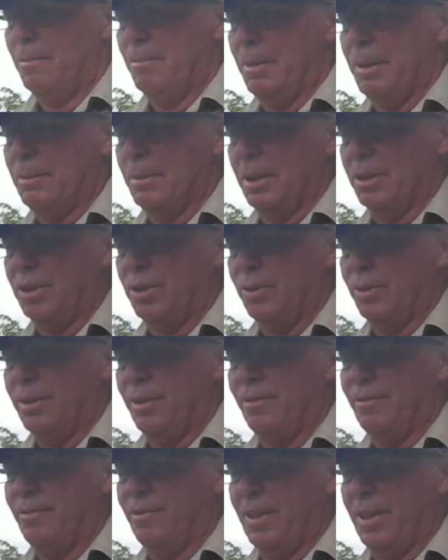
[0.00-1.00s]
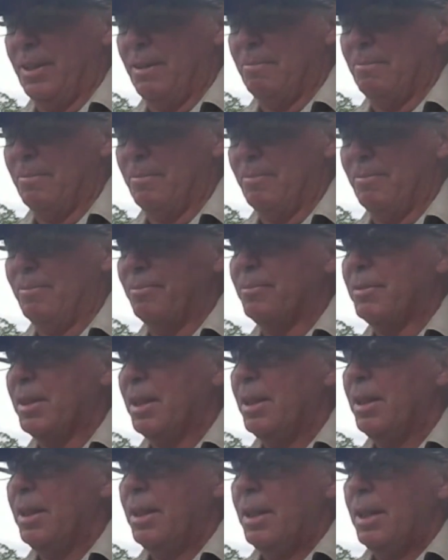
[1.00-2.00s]
Maybe I should have
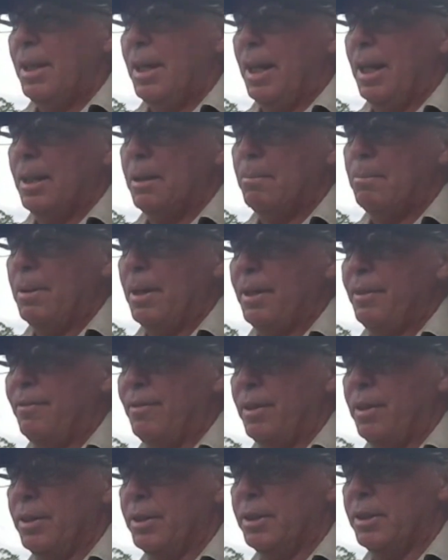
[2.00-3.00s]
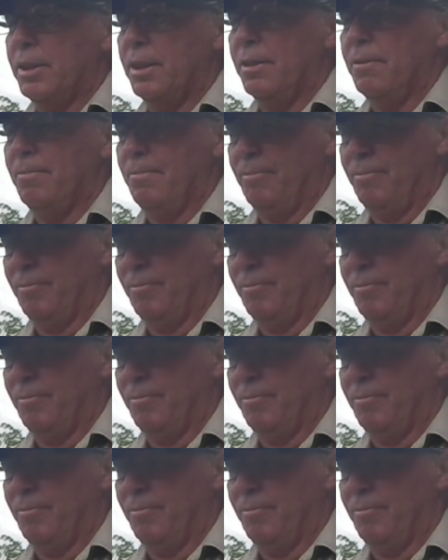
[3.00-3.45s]
had a play first.